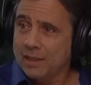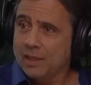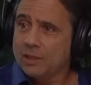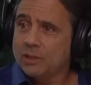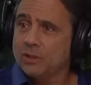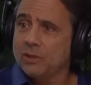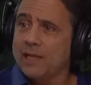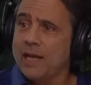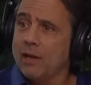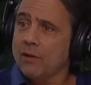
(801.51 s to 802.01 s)

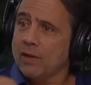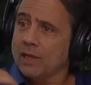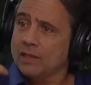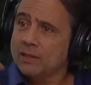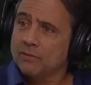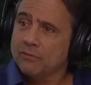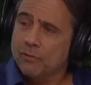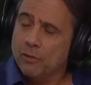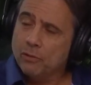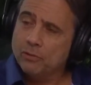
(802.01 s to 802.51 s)
So now it gets
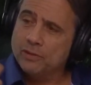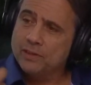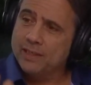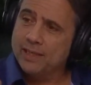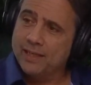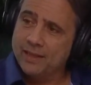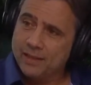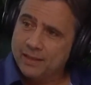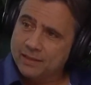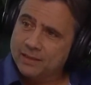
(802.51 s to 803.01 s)
frozen
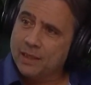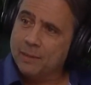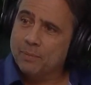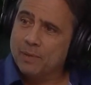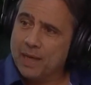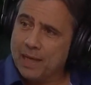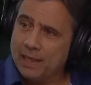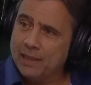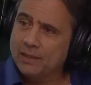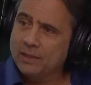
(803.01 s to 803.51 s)
in the
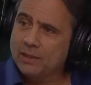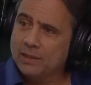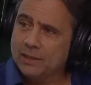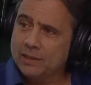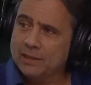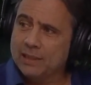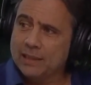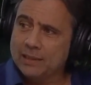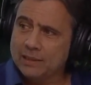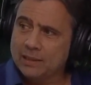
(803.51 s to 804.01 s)

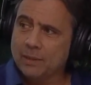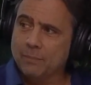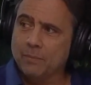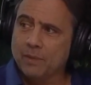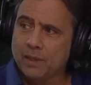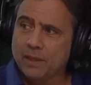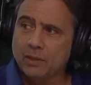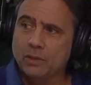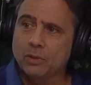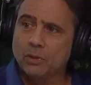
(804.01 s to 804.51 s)
subconscious as
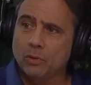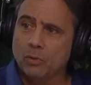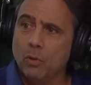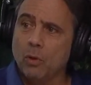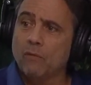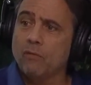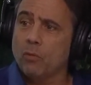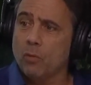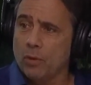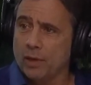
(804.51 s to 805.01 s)
something to
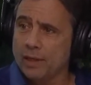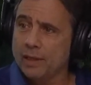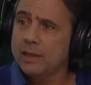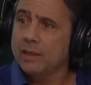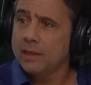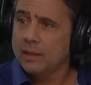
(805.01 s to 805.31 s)
avoid